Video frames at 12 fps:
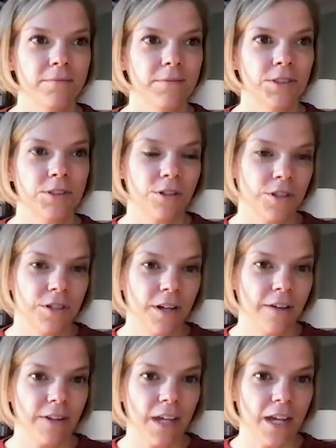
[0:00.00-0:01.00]
search and
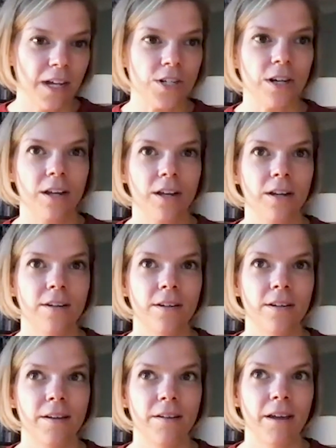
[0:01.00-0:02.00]
navigation,
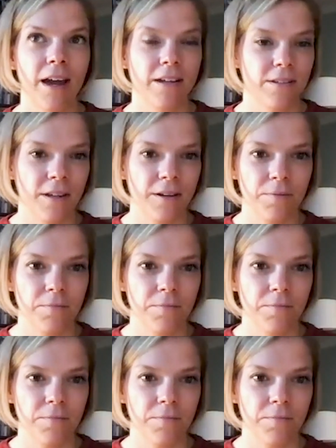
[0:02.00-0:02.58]
asset